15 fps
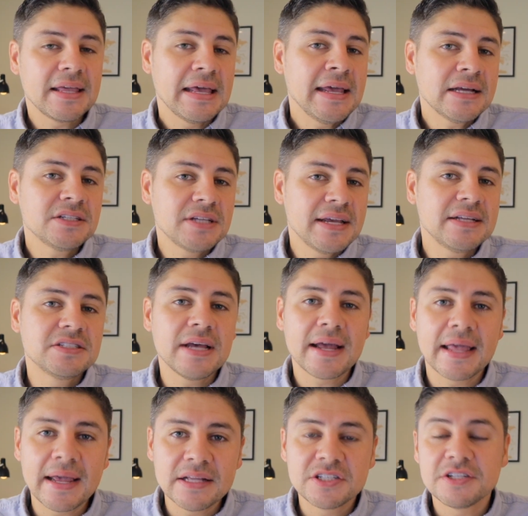can take
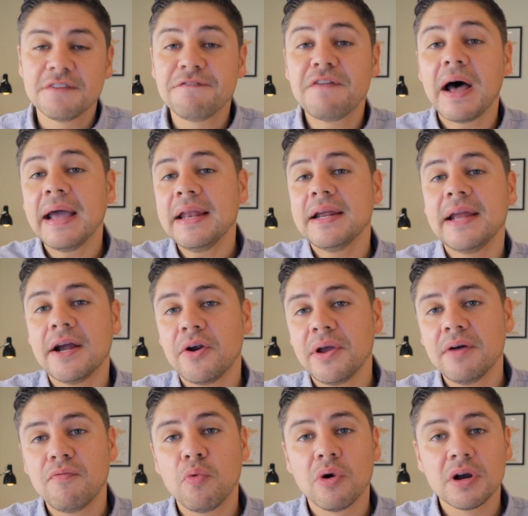decades to find an area
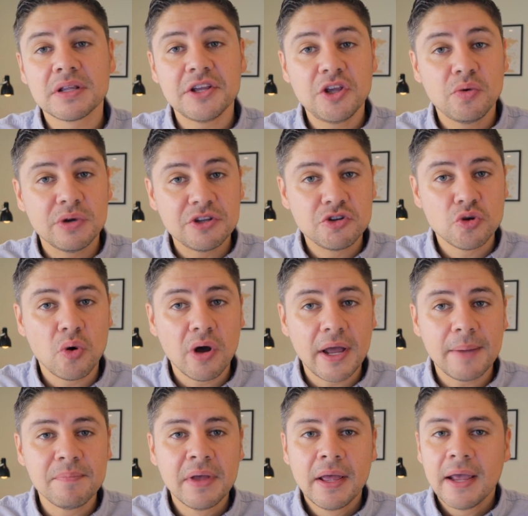of work that you
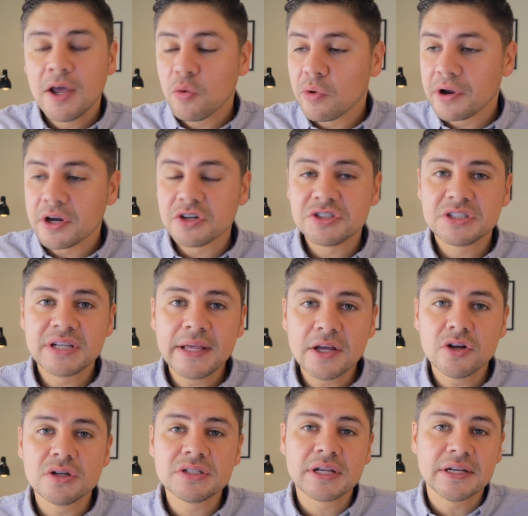enjoy and where your
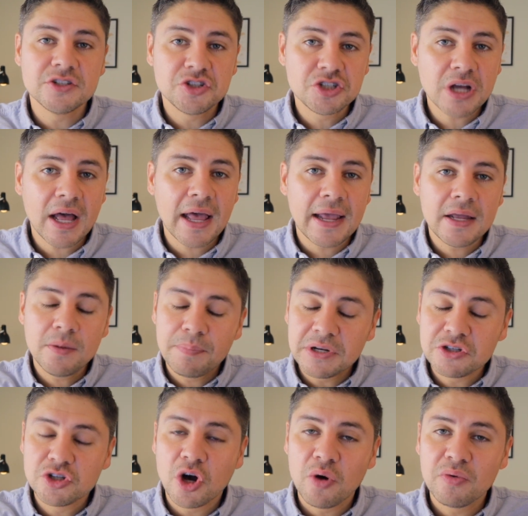skills can shine,
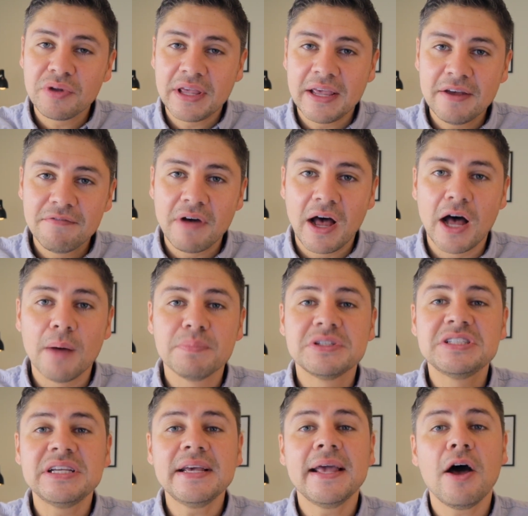but don't give up.
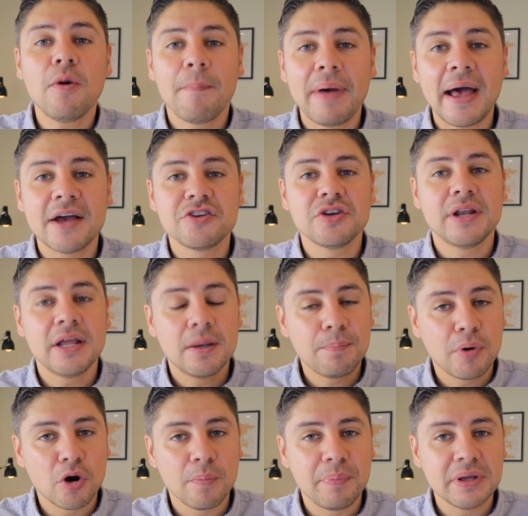Seek out passion and
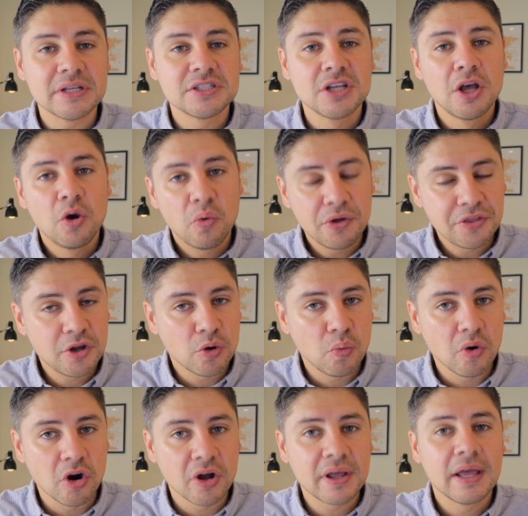purpose with your
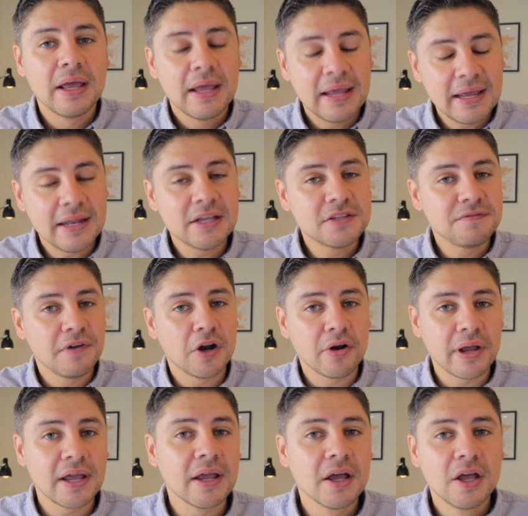work. It is
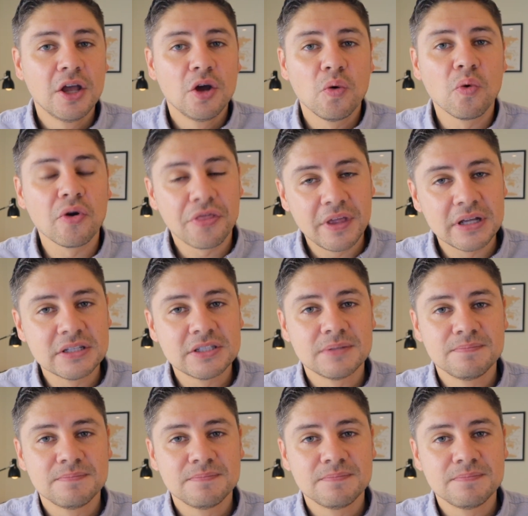very worth it.